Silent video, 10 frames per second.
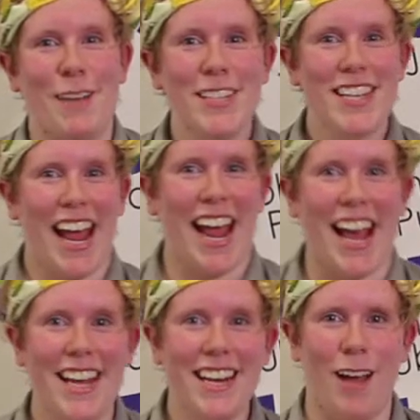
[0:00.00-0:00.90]
is
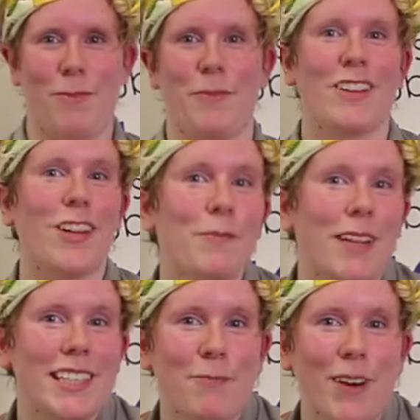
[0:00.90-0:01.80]
Anne. I'm from the Clark
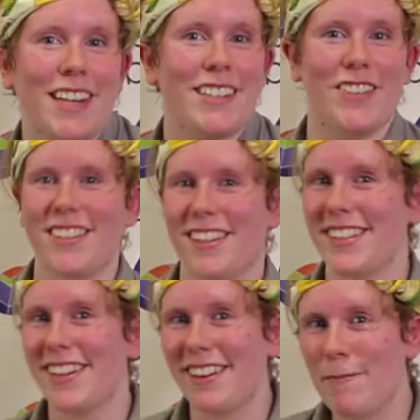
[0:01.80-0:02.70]
Pleasant branch of the
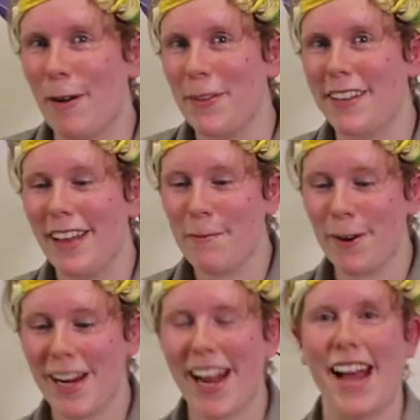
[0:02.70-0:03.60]
Johnson County Public Library,